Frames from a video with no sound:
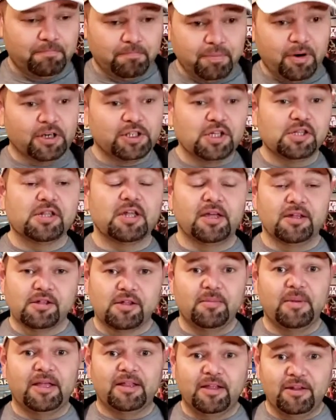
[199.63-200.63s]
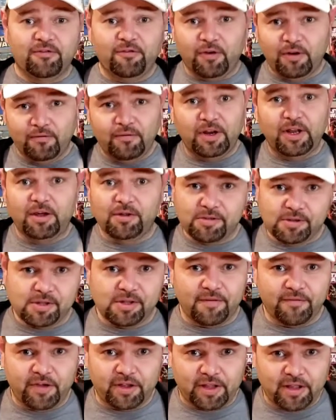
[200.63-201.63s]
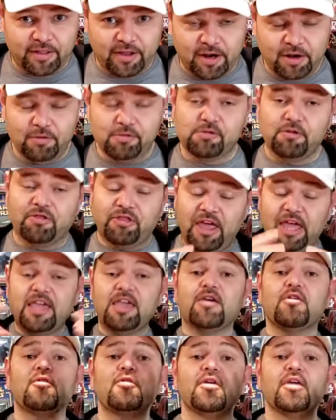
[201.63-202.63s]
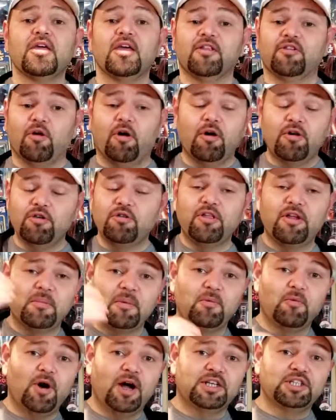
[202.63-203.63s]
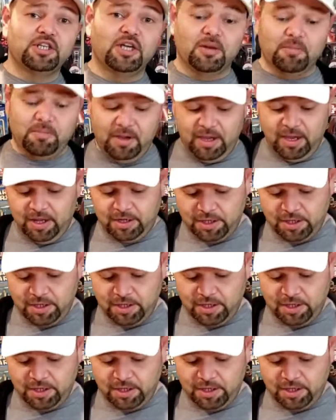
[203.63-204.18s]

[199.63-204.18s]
purchase things to make these fun videos and stuff like that that I do. So thank you to all you that have been watching and paying